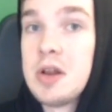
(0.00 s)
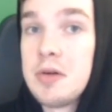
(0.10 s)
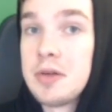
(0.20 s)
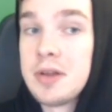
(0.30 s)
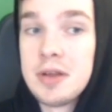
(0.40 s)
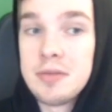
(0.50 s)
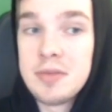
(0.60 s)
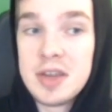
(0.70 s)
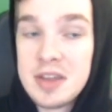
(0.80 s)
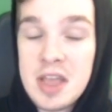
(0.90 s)
you know, are going to
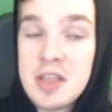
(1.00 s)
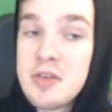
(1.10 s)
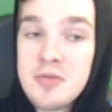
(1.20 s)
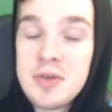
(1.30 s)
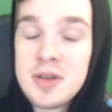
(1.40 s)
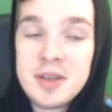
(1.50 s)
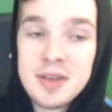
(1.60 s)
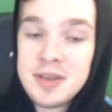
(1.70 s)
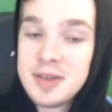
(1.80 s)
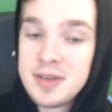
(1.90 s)
continue
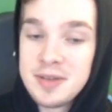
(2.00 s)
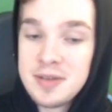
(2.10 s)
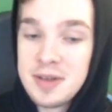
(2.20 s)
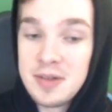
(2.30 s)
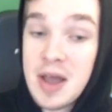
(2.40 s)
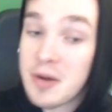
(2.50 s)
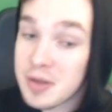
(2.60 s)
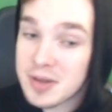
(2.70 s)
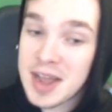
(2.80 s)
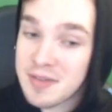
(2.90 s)

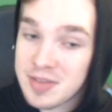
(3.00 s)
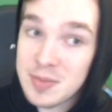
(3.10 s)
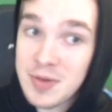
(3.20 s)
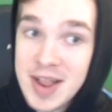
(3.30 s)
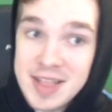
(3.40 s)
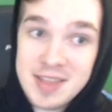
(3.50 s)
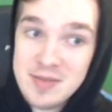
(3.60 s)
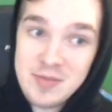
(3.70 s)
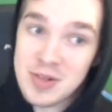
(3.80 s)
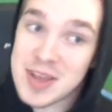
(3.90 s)
allowing you to have some threats
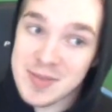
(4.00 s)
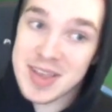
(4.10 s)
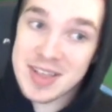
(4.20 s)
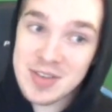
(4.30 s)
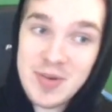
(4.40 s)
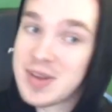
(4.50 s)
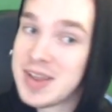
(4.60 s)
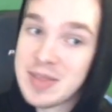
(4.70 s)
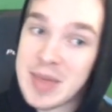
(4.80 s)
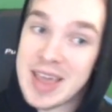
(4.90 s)
and playing them against your
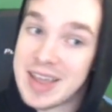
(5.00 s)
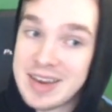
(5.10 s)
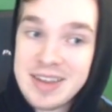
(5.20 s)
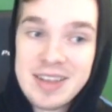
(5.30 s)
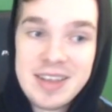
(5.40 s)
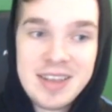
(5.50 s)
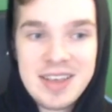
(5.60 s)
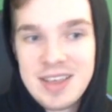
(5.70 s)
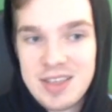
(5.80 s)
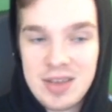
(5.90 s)
opponent, hitting them in the head.
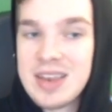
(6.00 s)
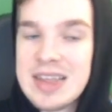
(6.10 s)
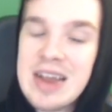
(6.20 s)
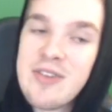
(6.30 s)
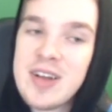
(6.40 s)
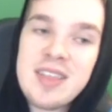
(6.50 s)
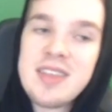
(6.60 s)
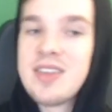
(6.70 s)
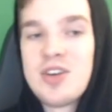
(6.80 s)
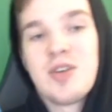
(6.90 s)
So I think Dire
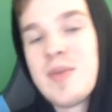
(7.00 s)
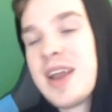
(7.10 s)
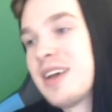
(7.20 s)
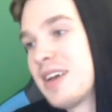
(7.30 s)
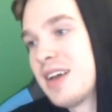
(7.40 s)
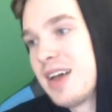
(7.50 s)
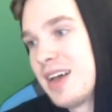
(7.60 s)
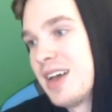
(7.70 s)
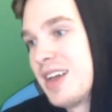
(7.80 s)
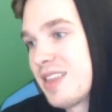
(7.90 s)
Frenzy in the current meta
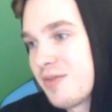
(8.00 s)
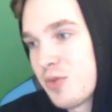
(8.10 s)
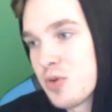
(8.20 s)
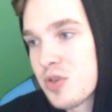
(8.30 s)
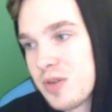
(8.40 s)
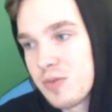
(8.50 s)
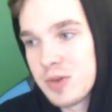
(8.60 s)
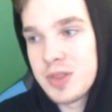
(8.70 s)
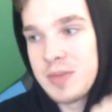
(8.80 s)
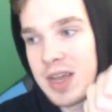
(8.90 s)
is unfortunately
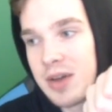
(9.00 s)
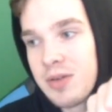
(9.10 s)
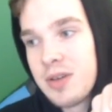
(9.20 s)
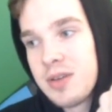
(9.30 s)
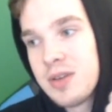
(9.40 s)
1 thumb down.